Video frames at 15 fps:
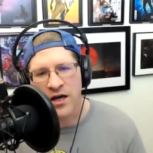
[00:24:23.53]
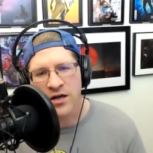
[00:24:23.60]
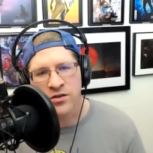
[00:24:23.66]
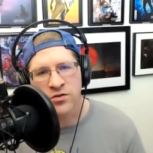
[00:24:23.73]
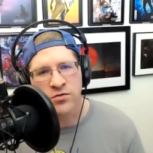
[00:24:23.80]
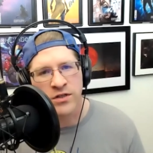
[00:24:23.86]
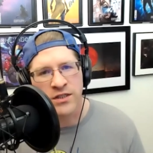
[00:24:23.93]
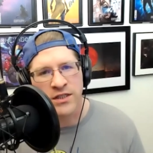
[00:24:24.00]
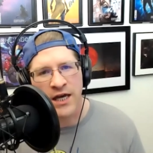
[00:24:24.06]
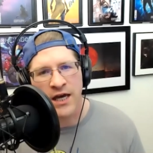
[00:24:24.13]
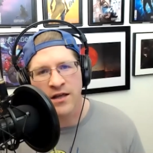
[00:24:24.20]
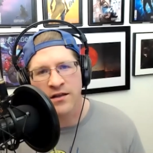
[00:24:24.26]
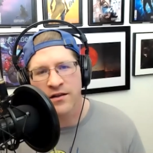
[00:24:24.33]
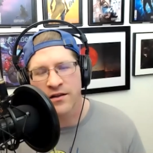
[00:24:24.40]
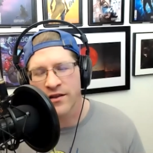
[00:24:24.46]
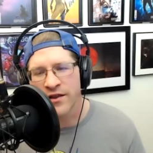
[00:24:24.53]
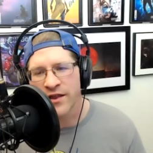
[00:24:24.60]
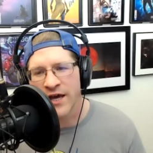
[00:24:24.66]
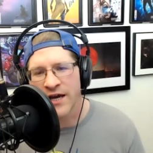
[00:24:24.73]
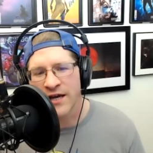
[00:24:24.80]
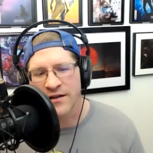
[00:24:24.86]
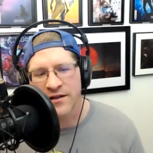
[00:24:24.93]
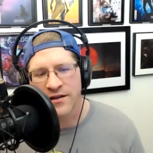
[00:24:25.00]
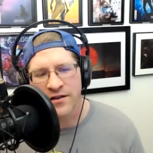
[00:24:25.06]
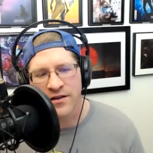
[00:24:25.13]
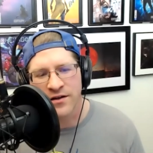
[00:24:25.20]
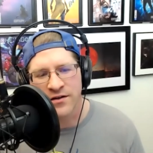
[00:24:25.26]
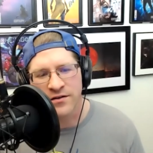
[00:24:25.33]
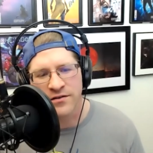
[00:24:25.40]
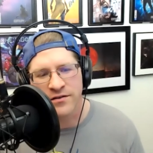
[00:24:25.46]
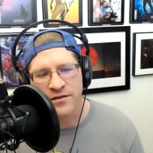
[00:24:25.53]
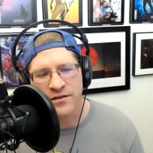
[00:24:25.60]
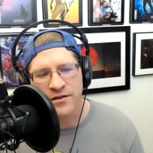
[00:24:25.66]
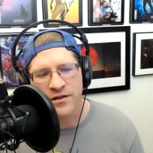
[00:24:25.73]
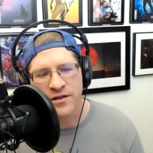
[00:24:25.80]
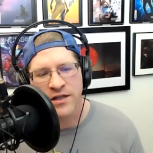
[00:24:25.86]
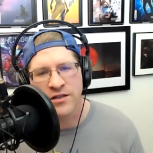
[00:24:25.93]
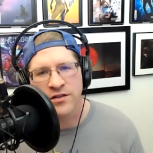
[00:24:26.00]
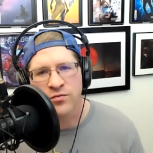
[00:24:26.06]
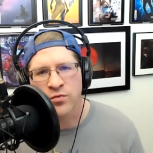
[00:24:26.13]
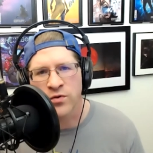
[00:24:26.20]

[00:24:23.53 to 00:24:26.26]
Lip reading: you could tell that it's